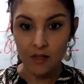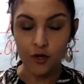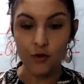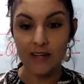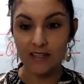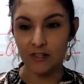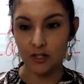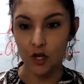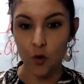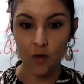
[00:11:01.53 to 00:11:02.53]
and you guys get
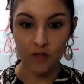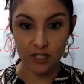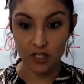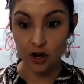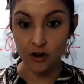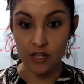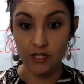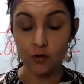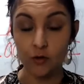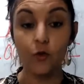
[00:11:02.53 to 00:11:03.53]
to go on this
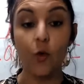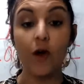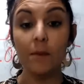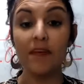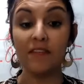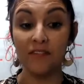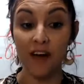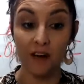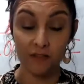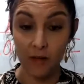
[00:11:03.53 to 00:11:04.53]
journey. So if you want to be a
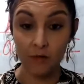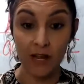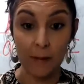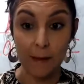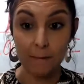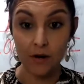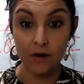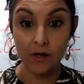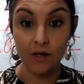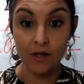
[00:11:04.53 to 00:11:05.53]
founding
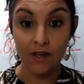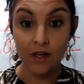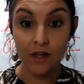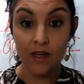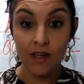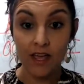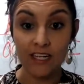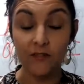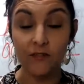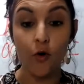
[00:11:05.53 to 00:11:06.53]
member,
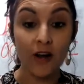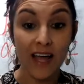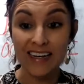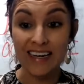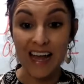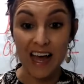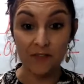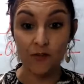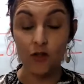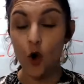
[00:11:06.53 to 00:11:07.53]
it's
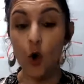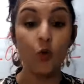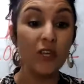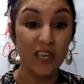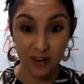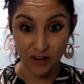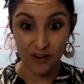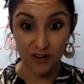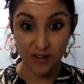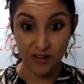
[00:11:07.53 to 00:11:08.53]
$4.99 for the whole year.
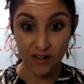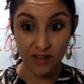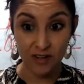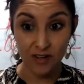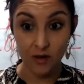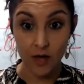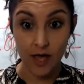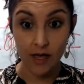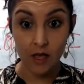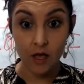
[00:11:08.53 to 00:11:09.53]

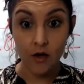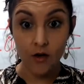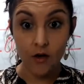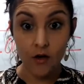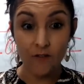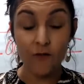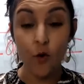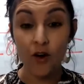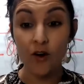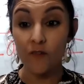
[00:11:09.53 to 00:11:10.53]
Okay,
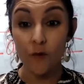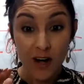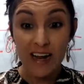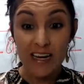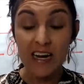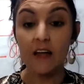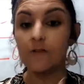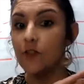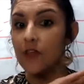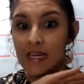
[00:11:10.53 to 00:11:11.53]

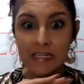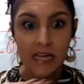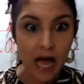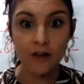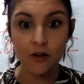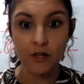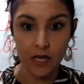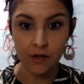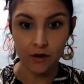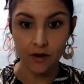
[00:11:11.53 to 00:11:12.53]
$4.99 for the entire
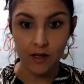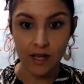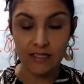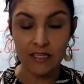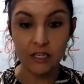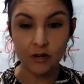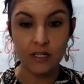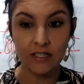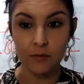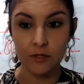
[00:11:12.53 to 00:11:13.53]
year. It's a
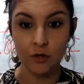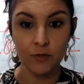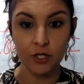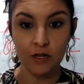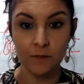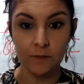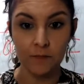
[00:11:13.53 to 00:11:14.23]
yearly subscription.